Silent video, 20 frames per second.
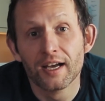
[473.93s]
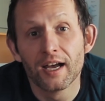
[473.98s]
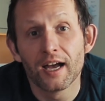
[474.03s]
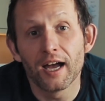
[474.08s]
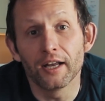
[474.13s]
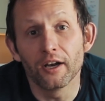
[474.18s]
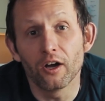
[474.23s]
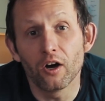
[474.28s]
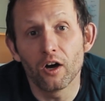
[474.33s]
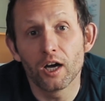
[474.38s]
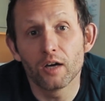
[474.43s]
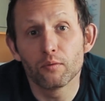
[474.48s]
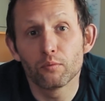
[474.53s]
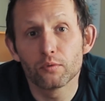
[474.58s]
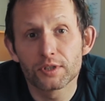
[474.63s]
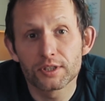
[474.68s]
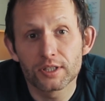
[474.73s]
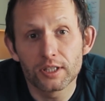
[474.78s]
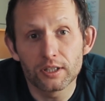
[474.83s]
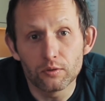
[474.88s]
And I will
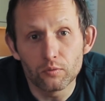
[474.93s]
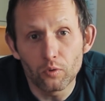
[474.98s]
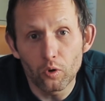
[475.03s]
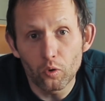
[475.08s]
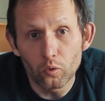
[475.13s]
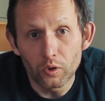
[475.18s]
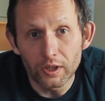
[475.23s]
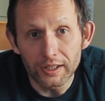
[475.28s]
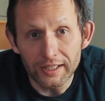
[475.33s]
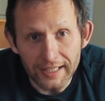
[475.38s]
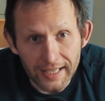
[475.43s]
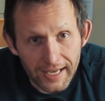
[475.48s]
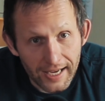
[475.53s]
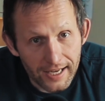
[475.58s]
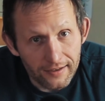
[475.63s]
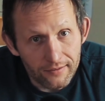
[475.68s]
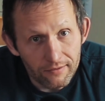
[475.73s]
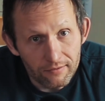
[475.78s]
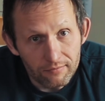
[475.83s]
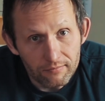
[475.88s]
see you all
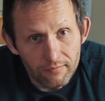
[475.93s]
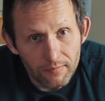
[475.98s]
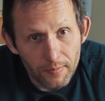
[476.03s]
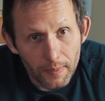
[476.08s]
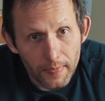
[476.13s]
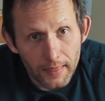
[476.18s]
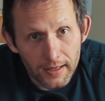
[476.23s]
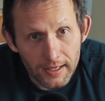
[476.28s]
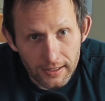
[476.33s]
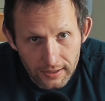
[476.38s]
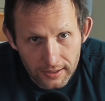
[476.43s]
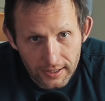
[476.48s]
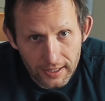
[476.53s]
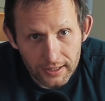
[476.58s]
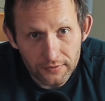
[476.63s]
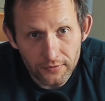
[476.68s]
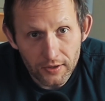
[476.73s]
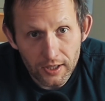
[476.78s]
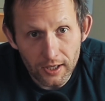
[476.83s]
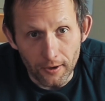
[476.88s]
again in the
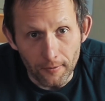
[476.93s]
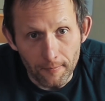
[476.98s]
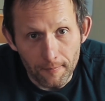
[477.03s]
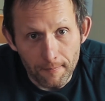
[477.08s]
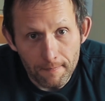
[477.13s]
next video.